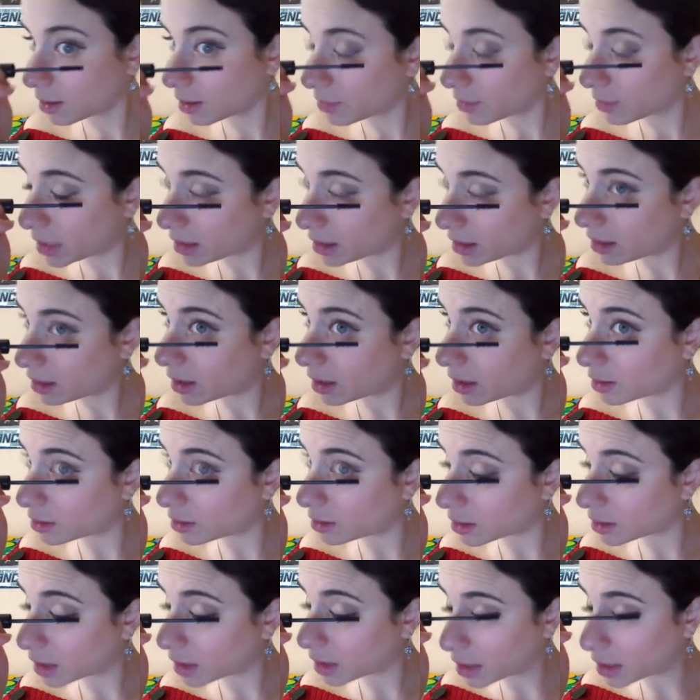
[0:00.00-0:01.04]
But, you know,
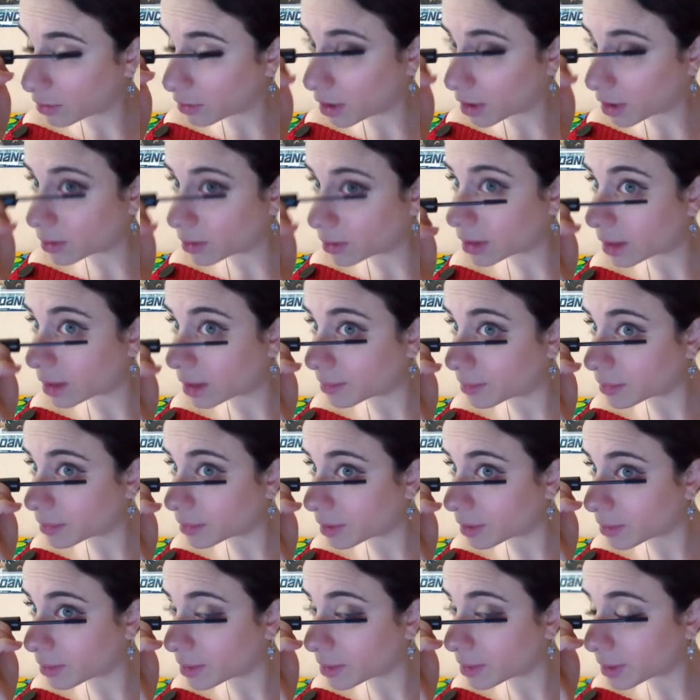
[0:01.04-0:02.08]
there's nothing wrong with them.
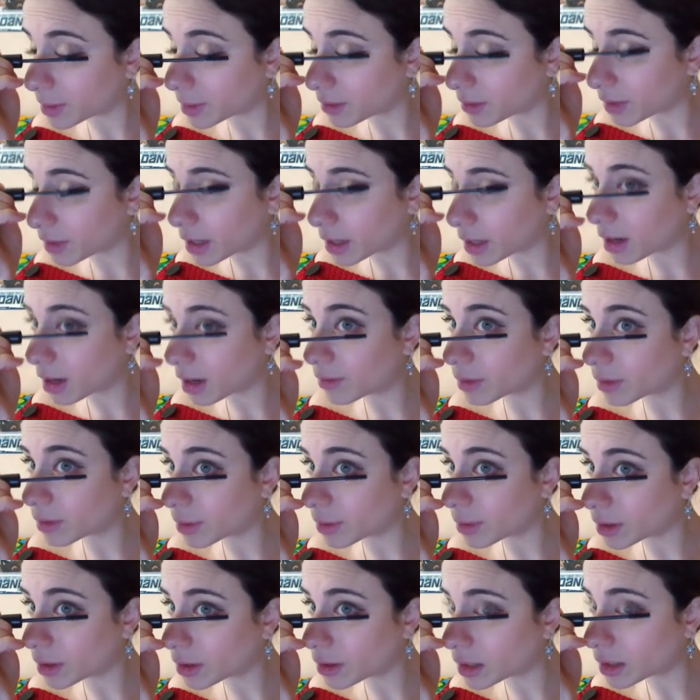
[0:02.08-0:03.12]
Some people are very
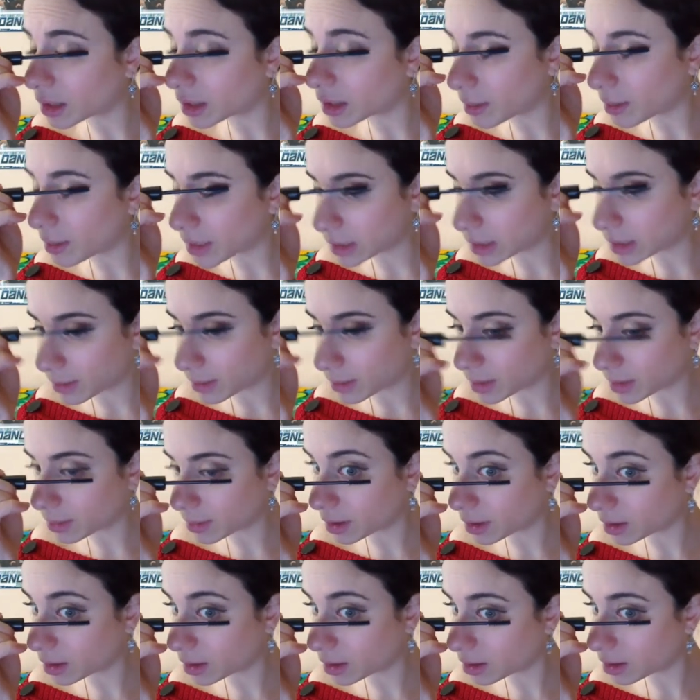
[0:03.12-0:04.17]
comfortable using them, and some of them
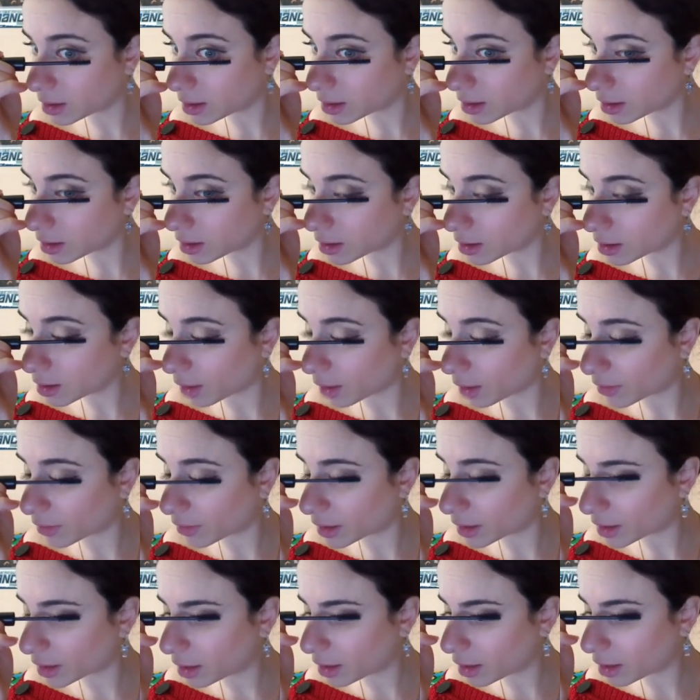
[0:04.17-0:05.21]
are
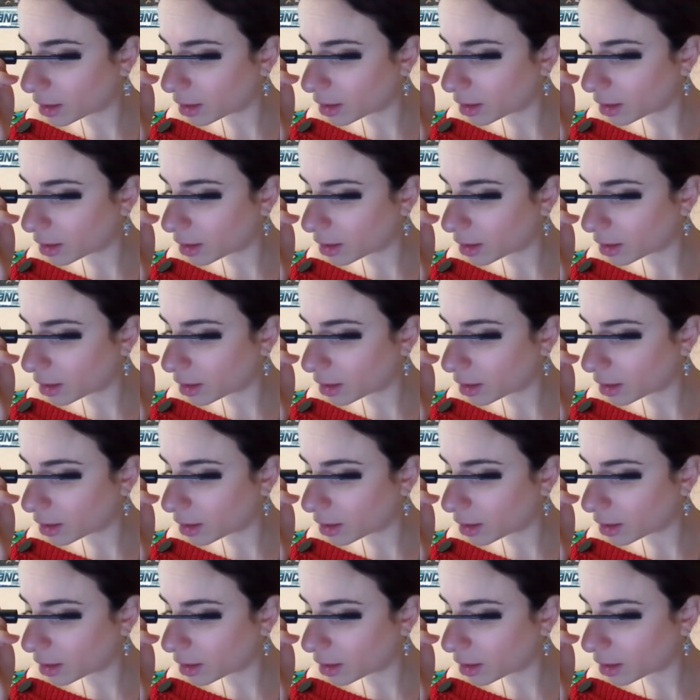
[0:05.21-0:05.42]
definitely